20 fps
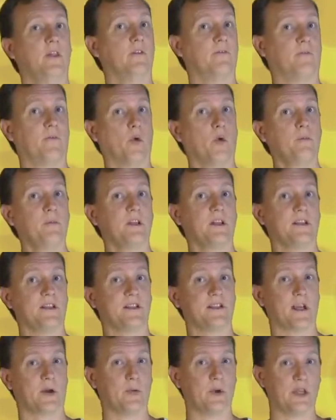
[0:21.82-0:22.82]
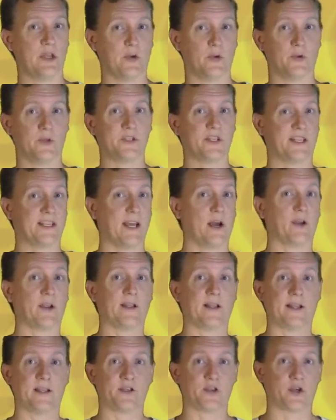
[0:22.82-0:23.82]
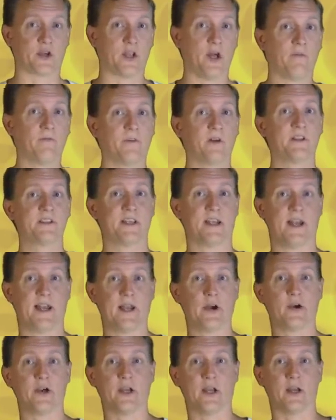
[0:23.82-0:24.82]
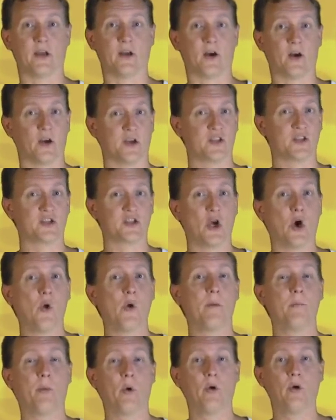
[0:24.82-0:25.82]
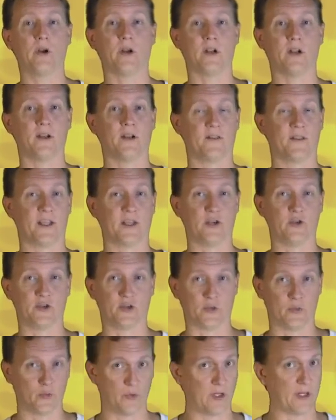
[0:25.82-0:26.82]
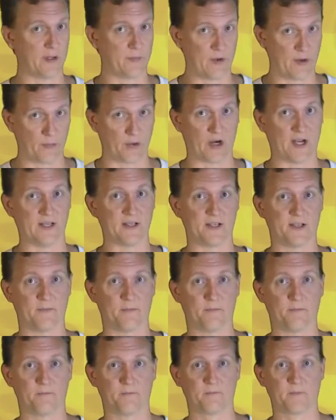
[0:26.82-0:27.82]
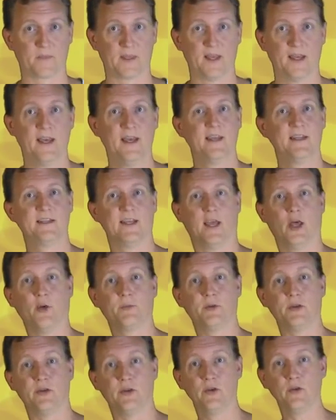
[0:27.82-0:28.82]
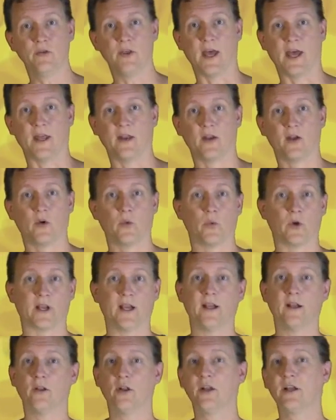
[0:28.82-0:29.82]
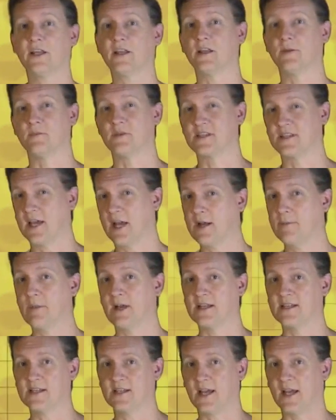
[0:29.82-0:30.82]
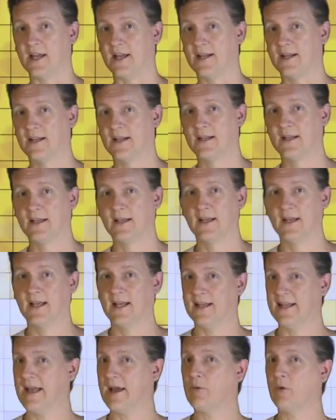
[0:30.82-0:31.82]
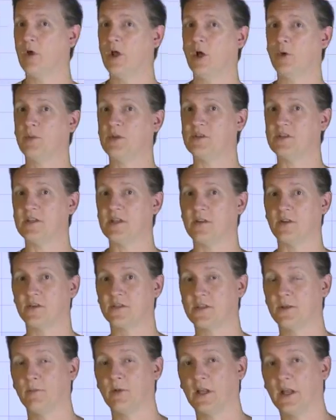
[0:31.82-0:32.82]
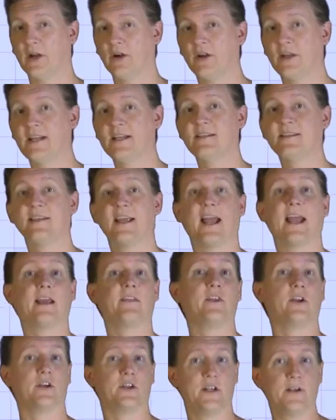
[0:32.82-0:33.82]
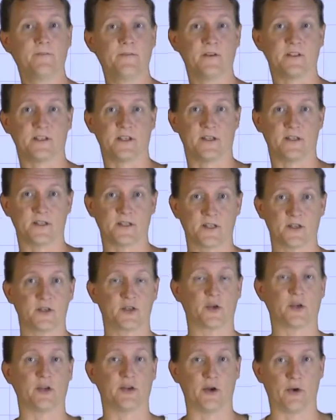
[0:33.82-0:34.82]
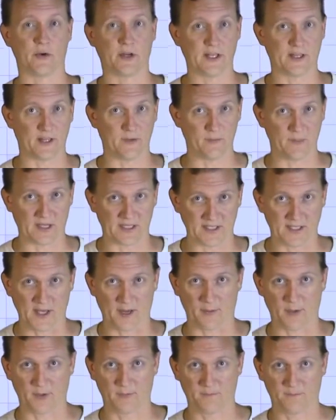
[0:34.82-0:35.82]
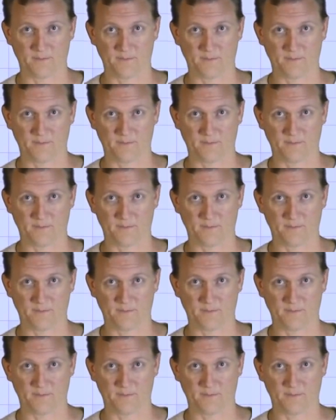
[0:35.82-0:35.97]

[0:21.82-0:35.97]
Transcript: The formulas that we use to calculate circumference and area are so important that you should really memorize them. To help you do that, we're going to look at them side by side, and that will help you see their similarities and their differences so you don't get them mixed up.